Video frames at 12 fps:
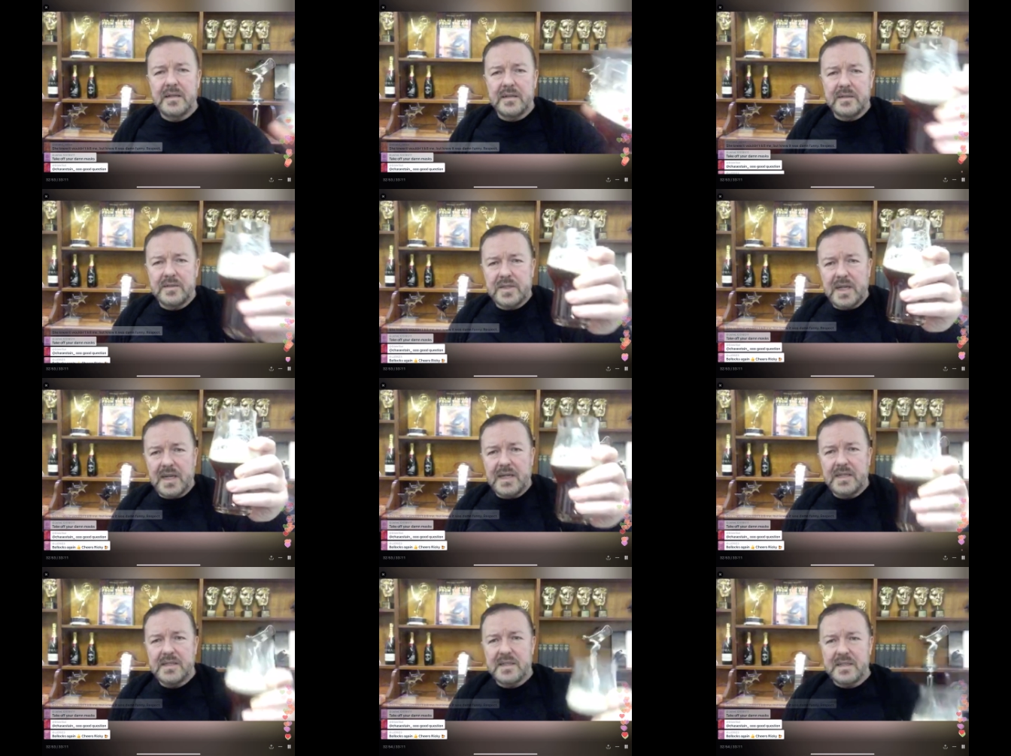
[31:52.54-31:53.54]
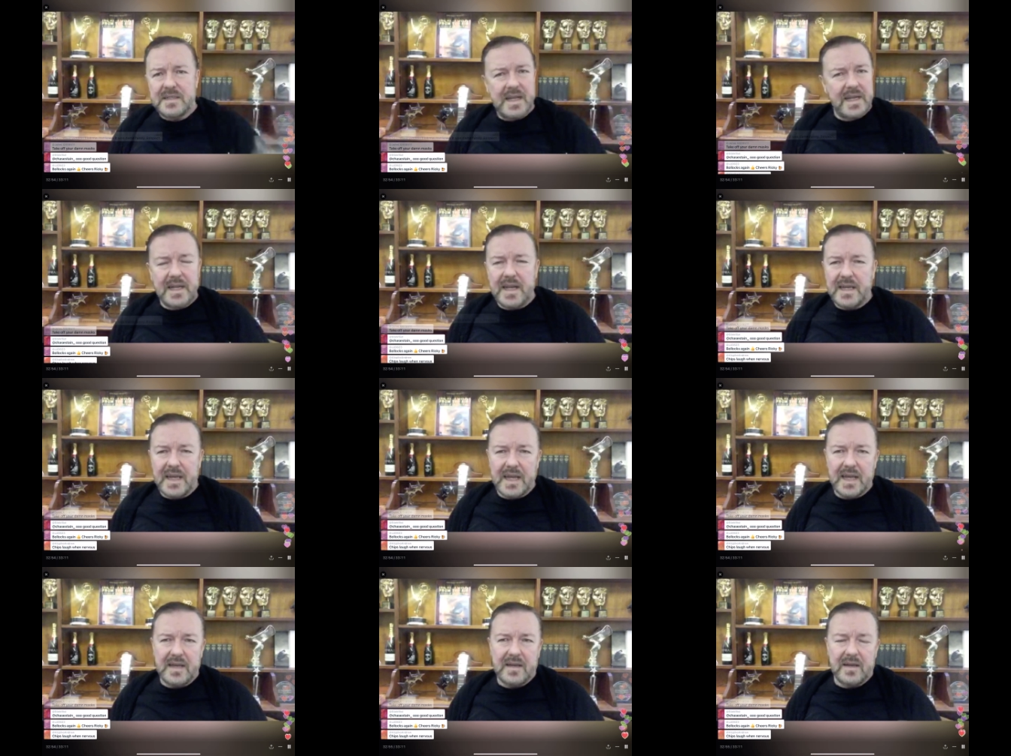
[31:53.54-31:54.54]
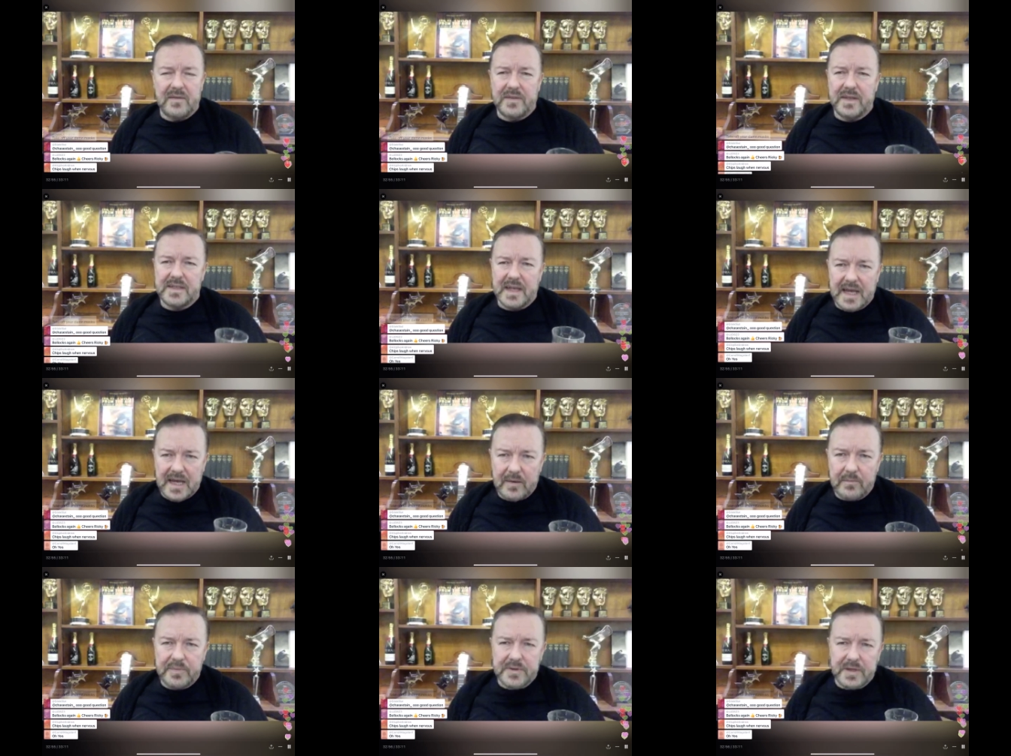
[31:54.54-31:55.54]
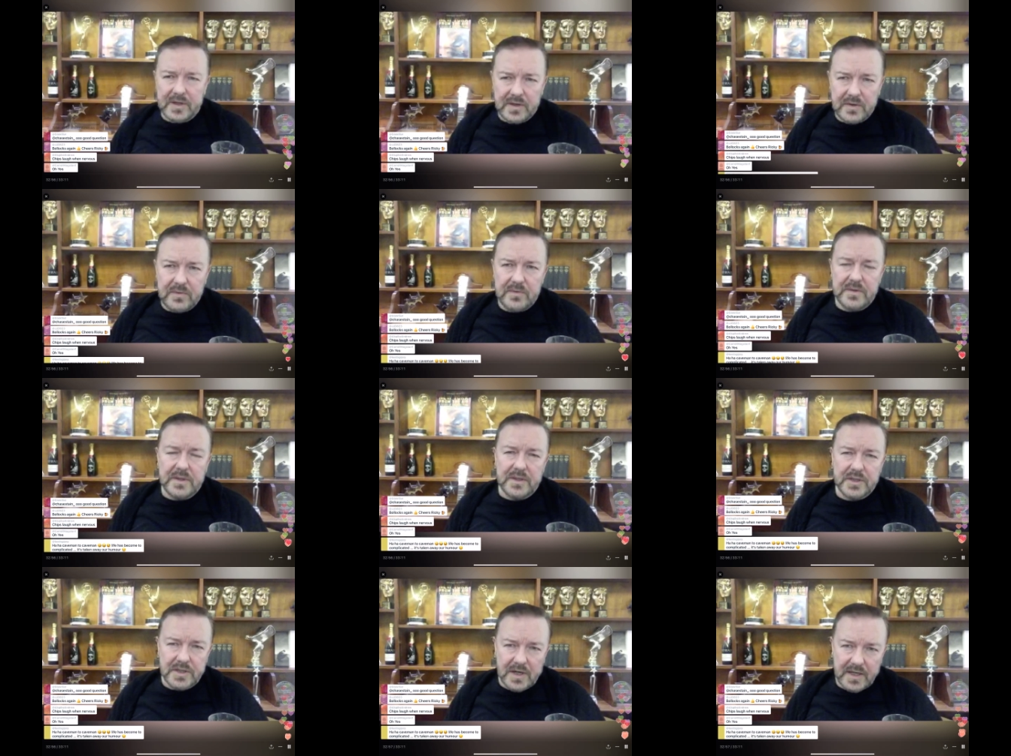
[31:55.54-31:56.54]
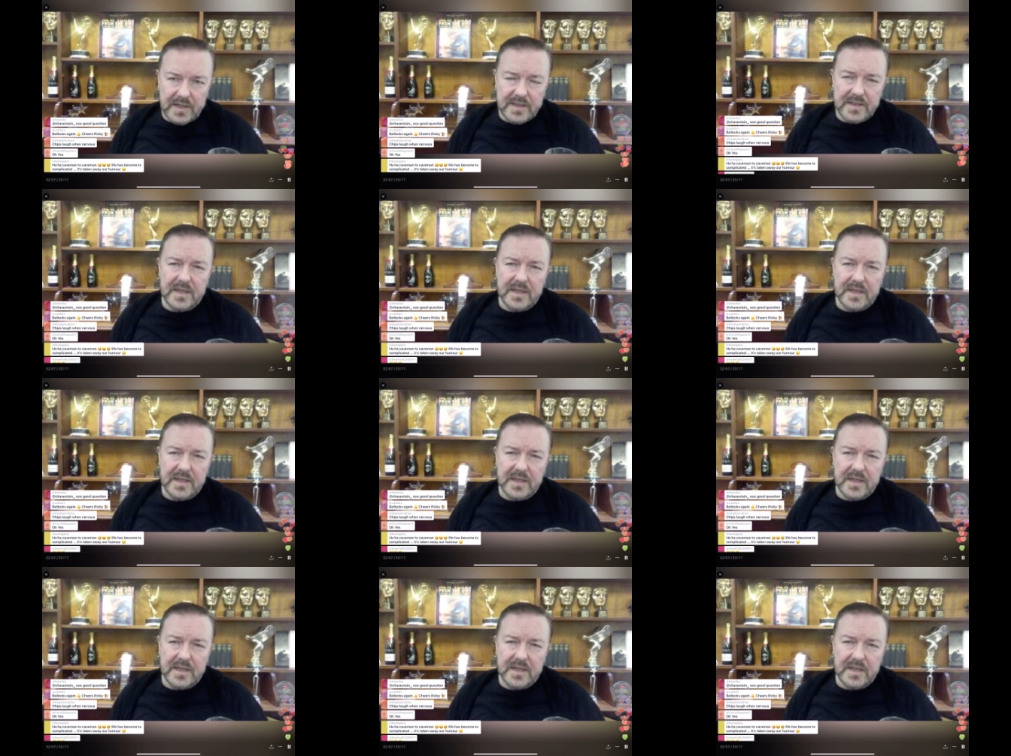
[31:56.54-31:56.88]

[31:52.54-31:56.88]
Cheers. It's nearly a year of this absolute shite.